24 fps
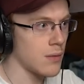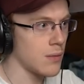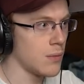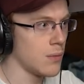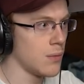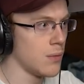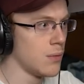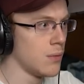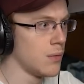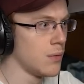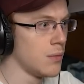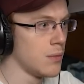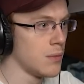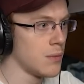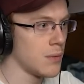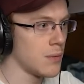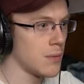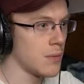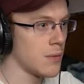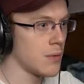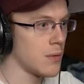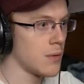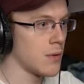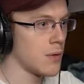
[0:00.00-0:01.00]
Ooh.
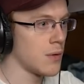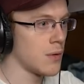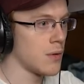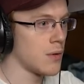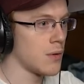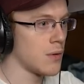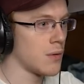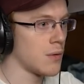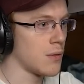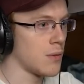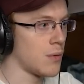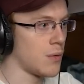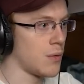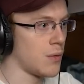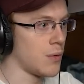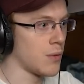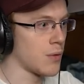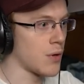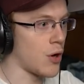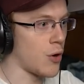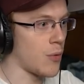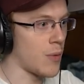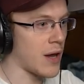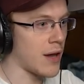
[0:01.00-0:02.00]
Ooh,
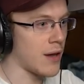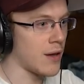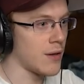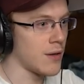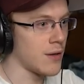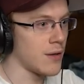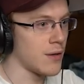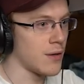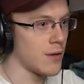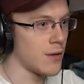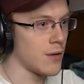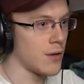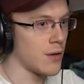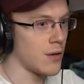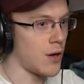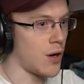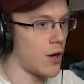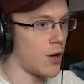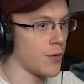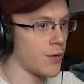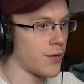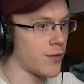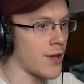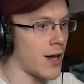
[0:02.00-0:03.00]
go away.
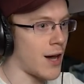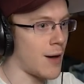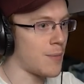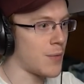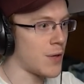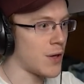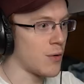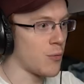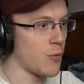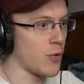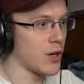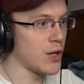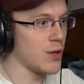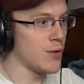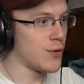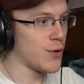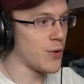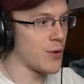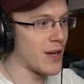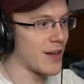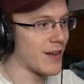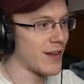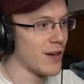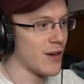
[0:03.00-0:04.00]
Oh, stop. What are you
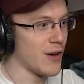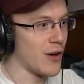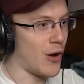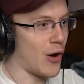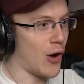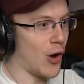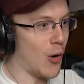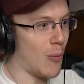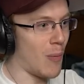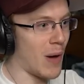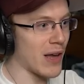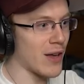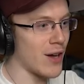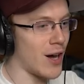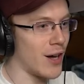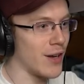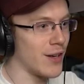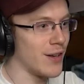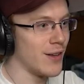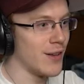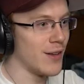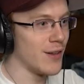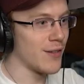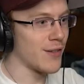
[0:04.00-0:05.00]
doing? Oh my
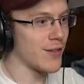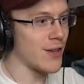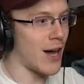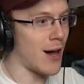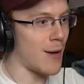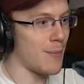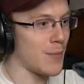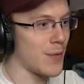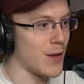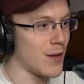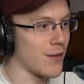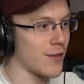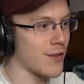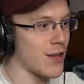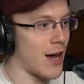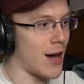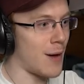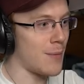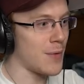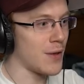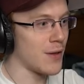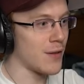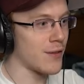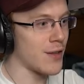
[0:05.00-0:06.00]
god. Stop.
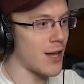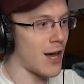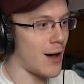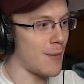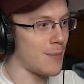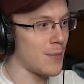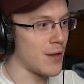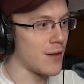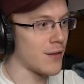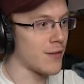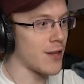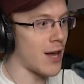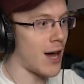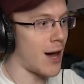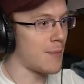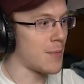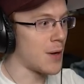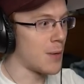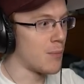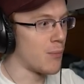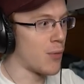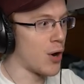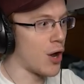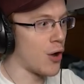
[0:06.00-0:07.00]
Stop. Stop. Stop.
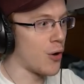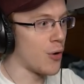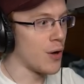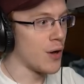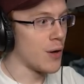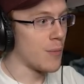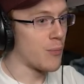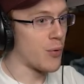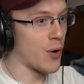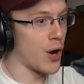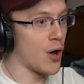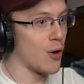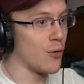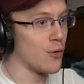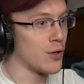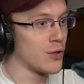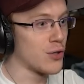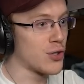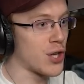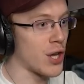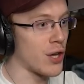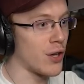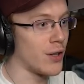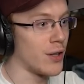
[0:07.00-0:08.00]
Bro. Bro.
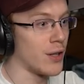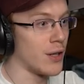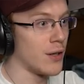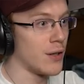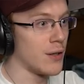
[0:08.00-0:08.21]
Chill.